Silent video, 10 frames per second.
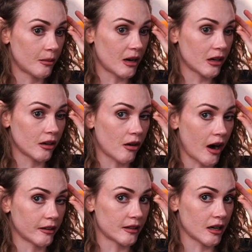I'm not gonna
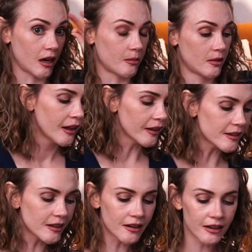cry this time. Let's
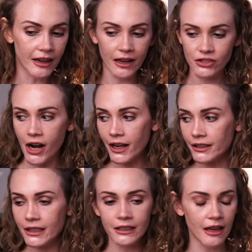get on to the next
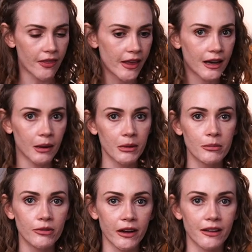chocolate and then I'm gonna
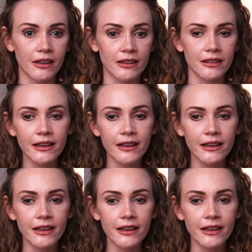move on to these.